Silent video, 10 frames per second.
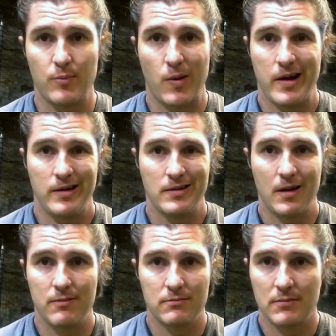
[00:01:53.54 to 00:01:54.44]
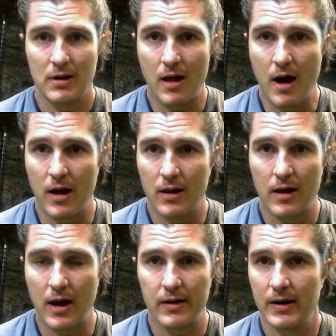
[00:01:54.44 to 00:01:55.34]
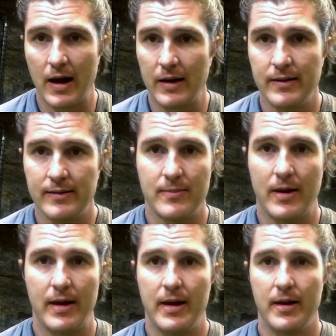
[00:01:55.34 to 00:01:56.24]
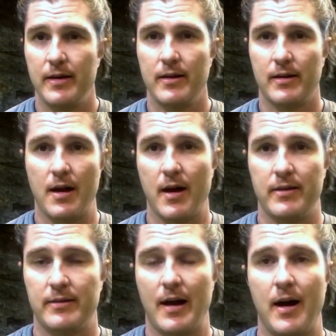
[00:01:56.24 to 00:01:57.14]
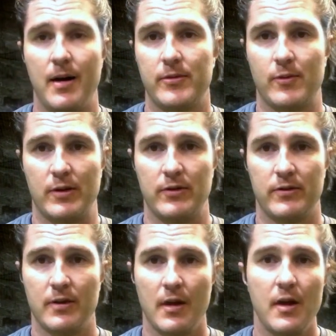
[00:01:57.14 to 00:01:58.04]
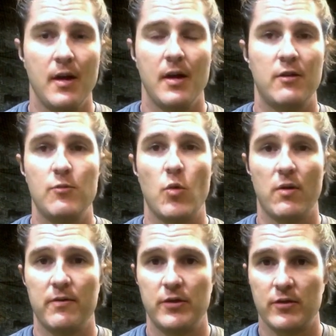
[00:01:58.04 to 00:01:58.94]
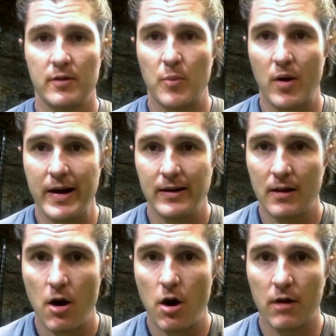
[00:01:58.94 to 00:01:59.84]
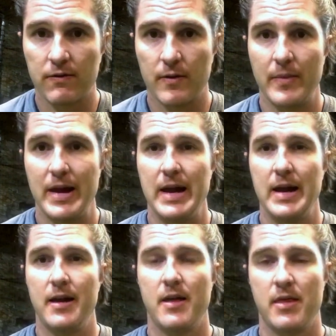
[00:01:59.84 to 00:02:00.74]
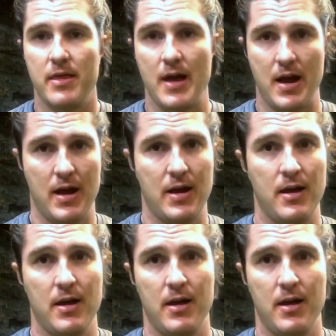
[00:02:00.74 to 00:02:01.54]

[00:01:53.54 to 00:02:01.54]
brain dump a lot. Like, I get ideas in my head a lot of times. So it's more of just a brain log for me than